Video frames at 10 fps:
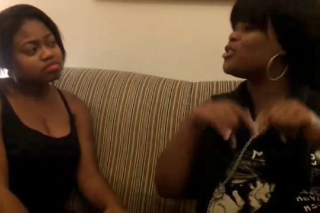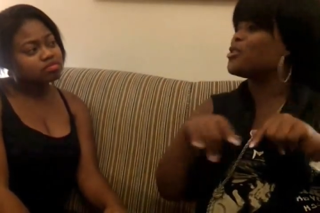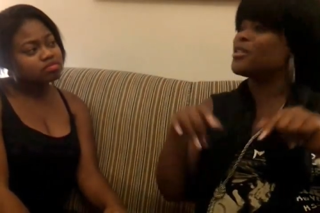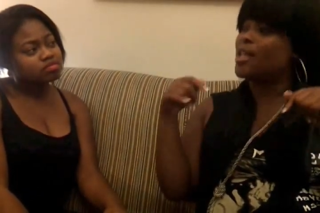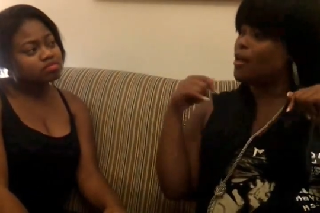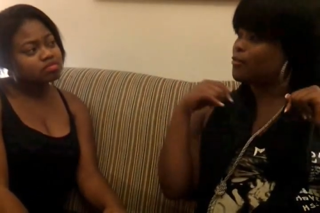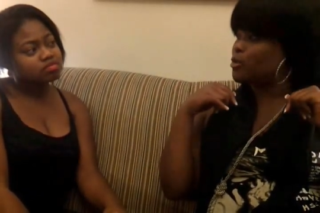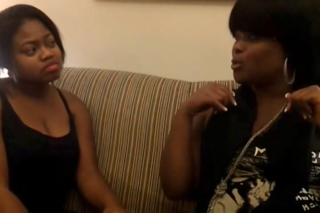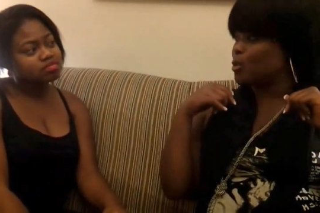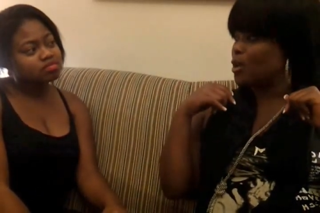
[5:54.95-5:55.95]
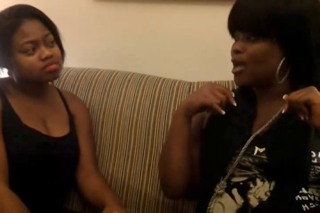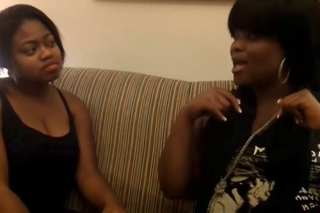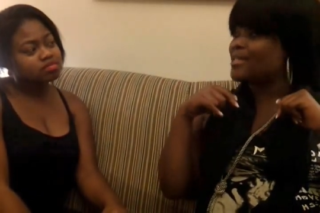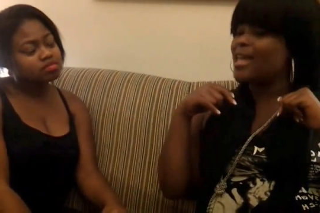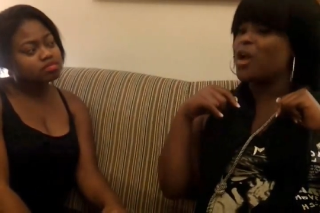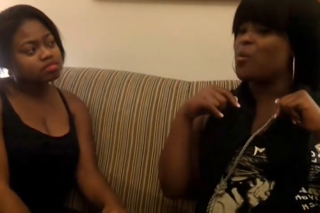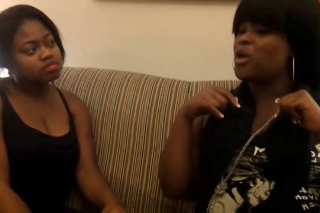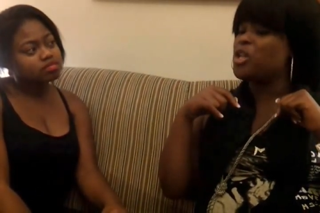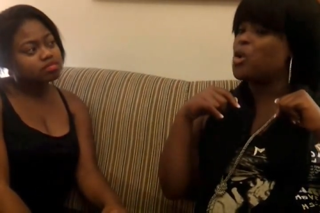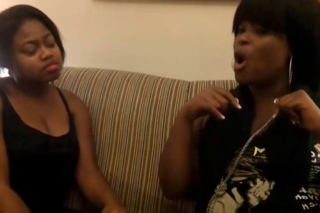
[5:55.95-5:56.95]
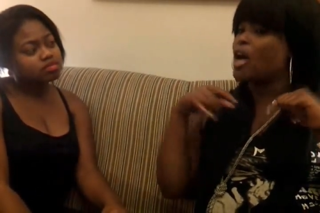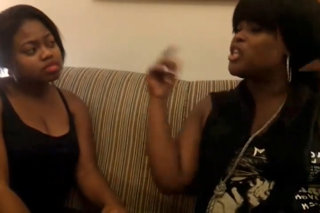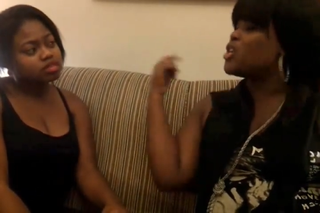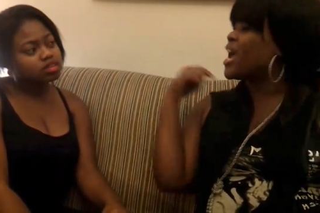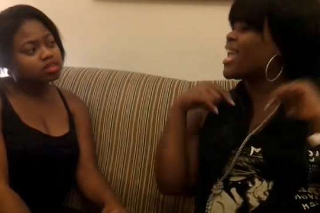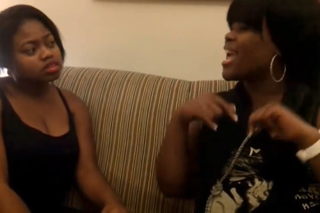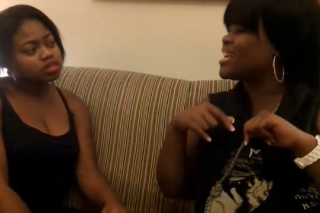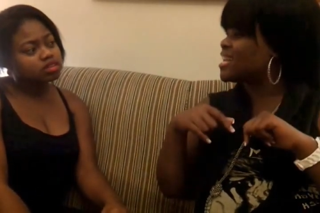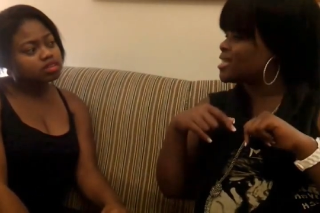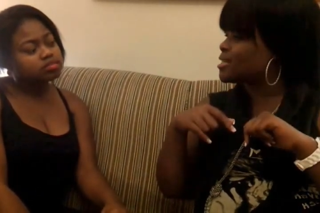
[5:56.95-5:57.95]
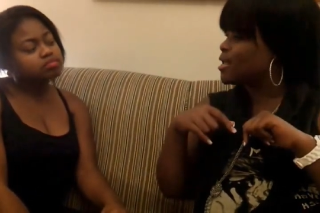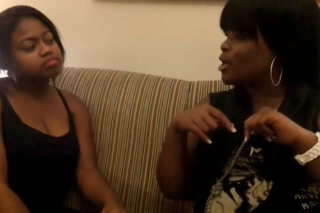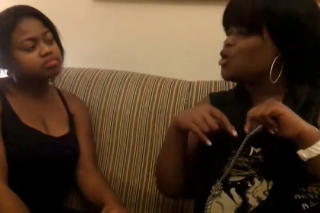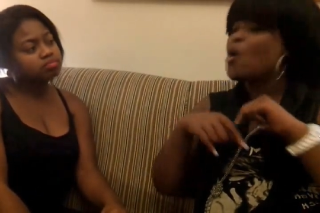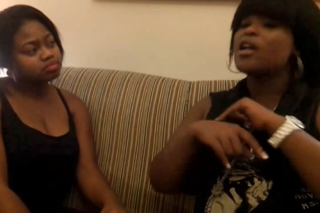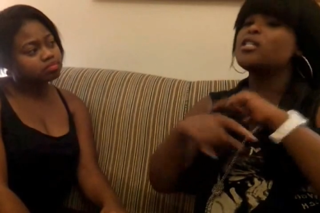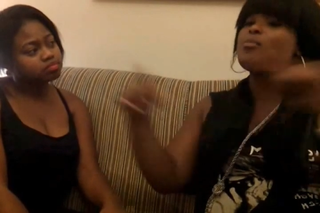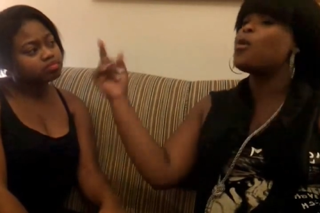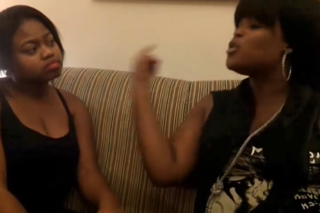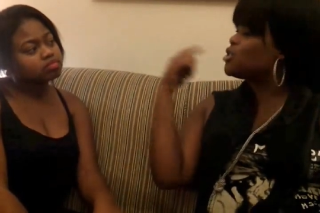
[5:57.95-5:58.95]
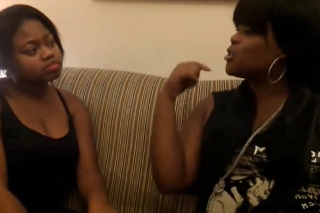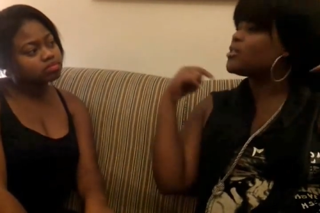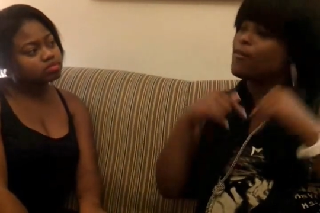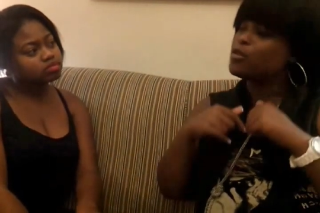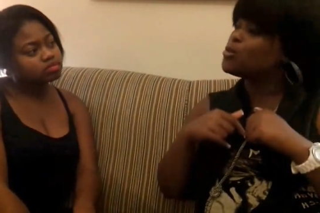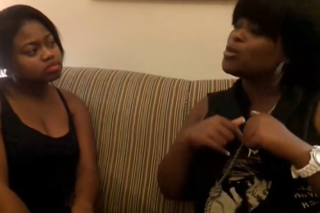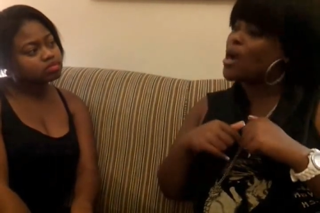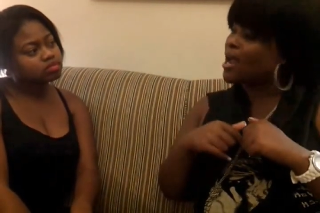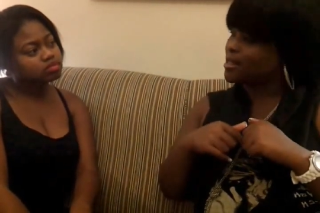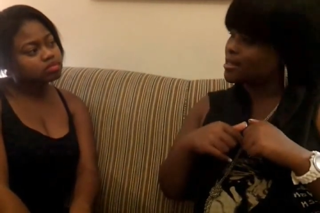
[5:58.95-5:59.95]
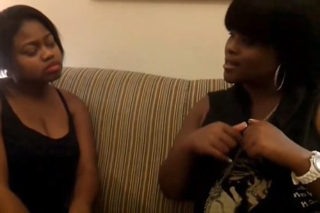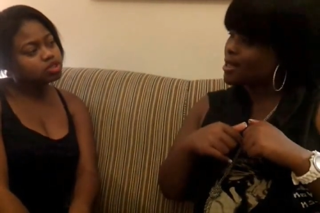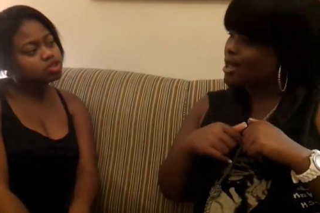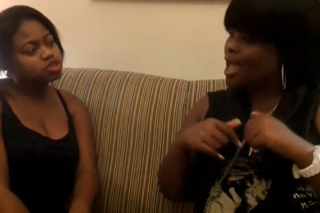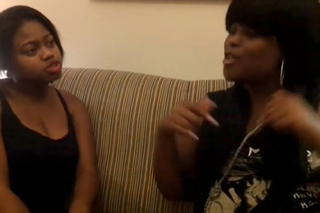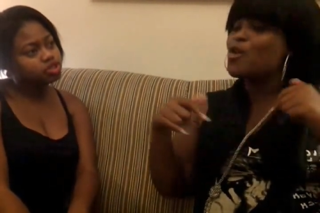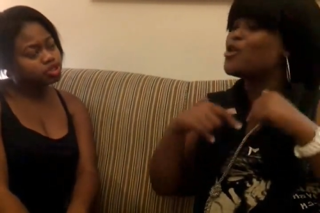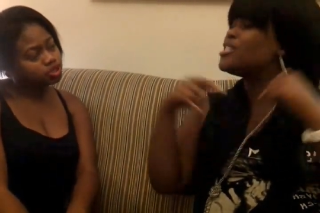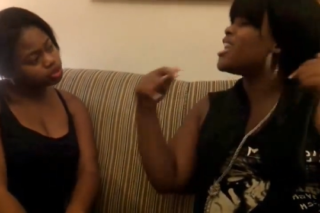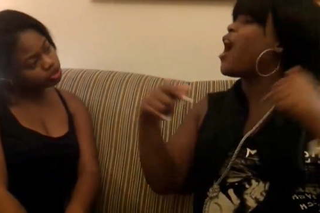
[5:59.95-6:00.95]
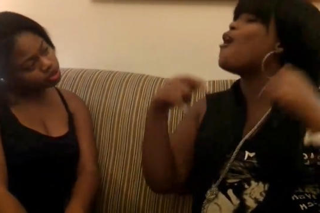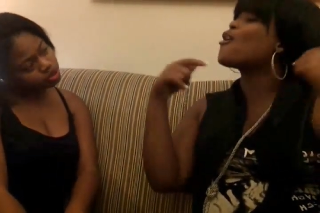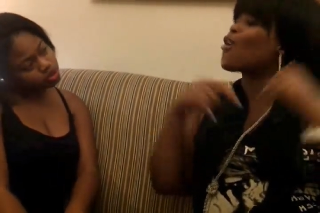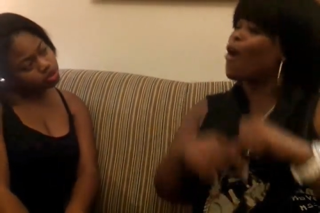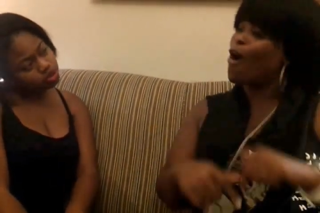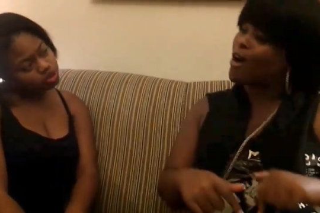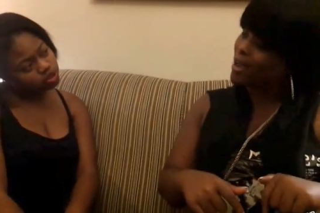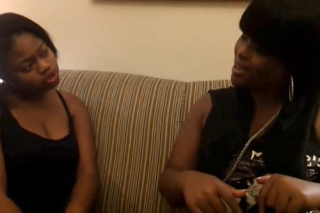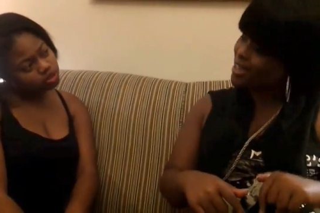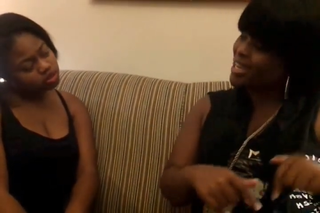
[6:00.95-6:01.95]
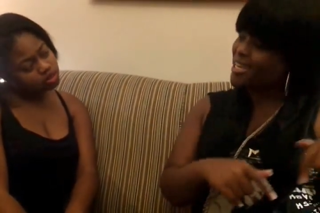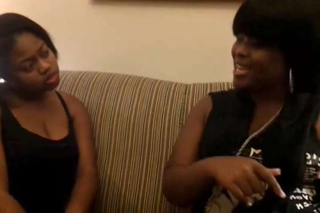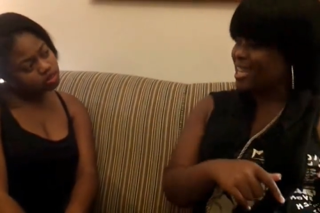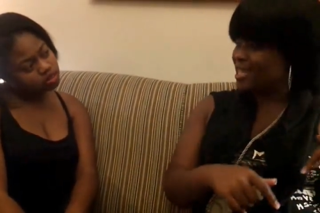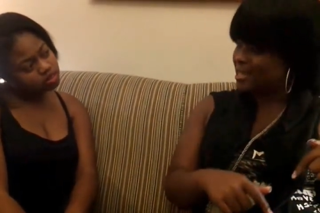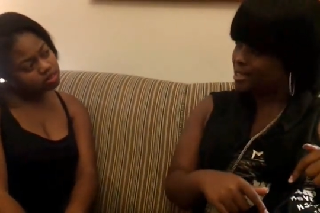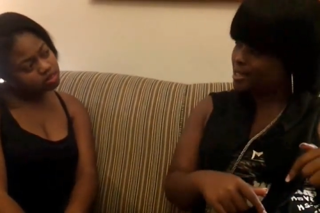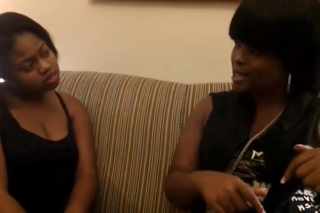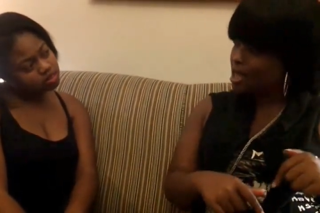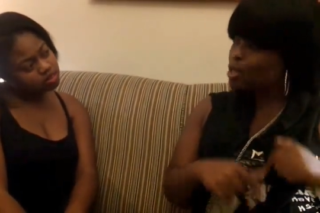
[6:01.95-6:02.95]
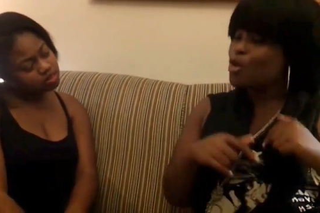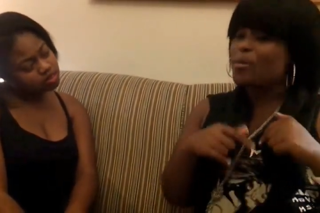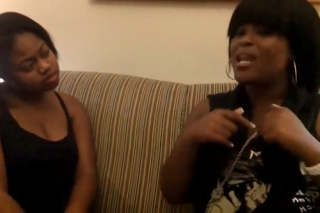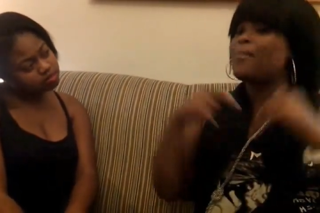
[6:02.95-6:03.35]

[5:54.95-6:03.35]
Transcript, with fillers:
Speaker 1: yourself to. It's like when you are a drug addict, mm-hmm. you're exposing yourself to drugs, and you don't see how wrong it is. So Mina